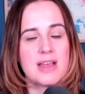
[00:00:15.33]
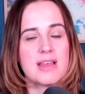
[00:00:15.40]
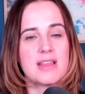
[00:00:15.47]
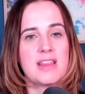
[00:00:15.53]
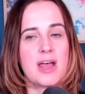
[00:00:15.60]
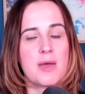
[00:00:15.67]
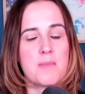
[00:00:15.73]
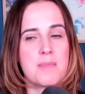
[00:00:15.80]

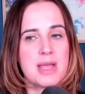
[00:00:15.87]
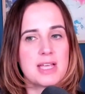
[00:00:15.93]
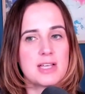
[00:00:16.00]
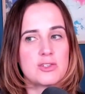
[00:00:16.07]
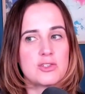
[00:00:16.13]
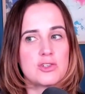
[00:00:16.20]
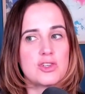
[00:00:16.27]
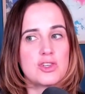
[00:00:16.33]
that
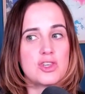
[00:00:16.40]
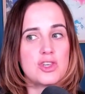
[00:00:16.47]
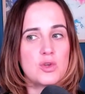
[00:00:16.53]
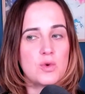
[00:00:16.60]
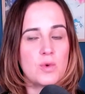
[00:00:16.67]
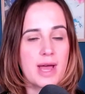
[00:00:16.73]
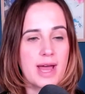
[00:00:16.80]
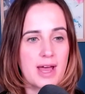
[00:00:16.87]
makes you
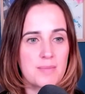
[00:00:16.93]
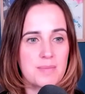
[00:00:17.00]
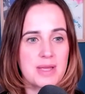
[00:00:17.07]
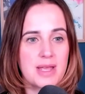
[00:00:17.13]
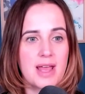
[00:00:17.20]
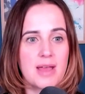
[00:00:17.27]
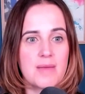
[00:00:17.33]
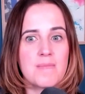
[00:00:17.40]

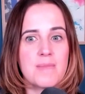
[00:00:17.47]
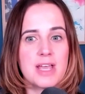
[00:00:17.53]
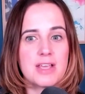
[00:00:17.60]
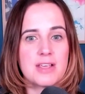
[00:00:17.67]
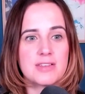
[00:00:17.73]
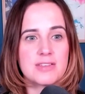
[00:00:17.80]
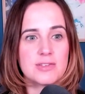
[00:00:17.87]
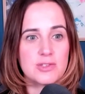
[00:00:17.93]
happy and
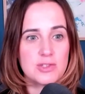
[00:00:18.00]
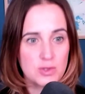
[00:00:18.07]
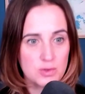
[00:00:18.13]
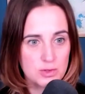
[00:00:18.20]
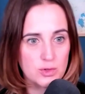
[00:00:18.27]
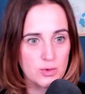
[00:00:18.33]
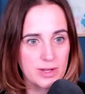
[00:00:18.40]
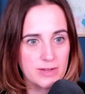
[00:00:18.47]
makes you
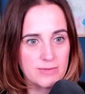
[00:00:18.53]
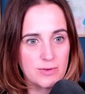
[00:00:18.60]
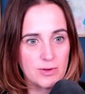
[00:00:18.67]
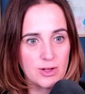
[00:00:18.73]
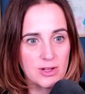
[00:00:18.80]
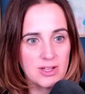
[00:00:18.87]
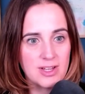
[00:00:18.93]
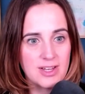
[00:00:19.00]

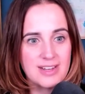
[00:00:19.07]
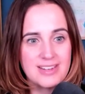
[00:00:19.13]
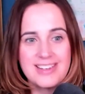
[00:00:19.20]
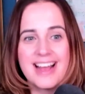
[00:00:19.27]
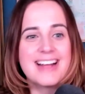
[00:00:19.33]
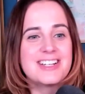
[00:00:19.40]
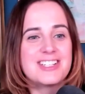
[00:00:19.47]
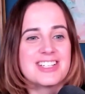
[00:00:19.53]
joyful.
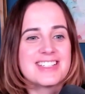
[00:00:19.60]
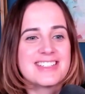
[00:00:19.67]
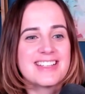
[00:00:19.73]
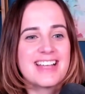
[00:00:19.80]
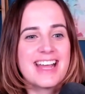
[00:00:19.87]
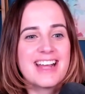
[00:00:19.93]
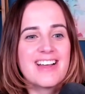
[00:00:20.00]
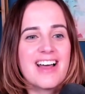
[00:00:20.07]
Not just
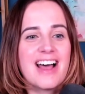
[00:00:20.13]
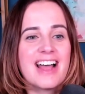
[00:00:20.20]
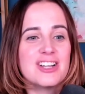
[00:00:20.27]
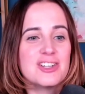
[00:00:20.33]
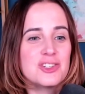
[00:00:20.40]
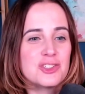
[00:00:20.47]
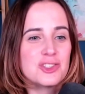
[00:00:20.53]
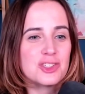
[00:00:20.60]
like I
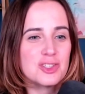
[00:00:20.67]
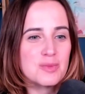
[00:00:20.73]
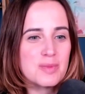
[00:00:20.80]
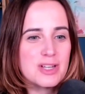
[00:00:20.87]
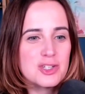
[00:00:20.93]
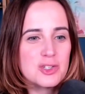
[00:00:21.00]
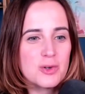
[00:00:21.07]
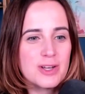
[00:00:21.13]
should
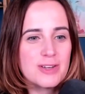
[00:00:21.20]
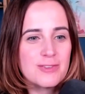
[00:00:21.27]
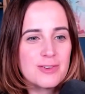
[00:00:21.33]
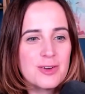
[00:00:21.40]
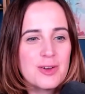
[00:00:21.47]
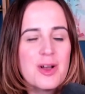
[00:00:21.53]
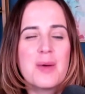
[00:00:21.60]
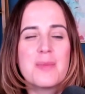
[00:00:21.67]
be
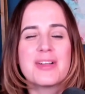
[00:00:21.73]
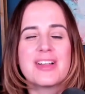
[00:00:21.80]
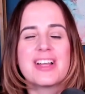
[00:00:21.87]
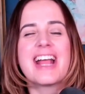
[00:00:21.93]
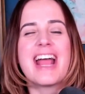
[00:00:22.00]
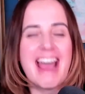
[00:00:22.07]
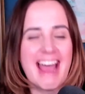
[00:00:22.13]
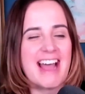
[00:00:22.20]
joyful, but like
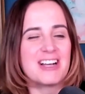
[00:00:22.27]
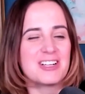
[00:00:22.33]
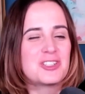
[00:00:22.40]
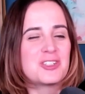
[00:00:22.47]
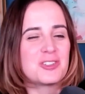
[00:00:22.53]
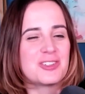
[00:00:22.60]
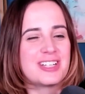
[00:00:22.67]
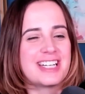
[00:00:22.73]

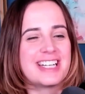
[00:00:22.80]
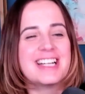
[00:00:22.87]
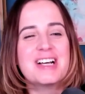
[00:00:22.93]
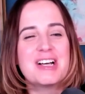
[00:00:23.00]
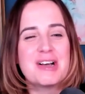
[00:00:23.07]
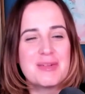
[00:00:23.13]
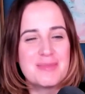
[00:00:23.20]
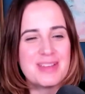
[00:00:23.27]
actually
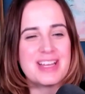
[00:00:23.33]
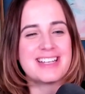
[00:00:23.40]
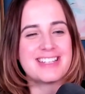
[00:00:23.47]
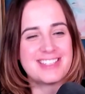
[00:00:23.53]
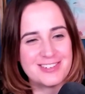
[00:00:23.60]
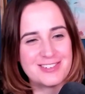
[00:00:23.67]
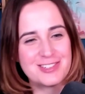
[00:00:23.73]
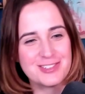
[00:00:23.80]

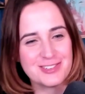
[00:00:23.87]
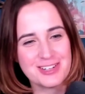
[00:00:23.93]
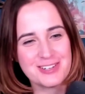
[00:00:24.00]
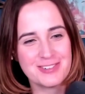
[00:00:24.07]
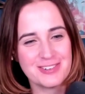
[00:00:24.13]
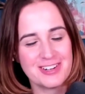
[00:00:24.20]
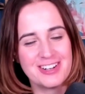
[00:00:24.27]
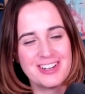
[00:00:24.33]
makes you
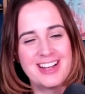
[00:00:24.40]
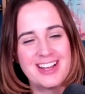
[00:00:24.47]
joyful.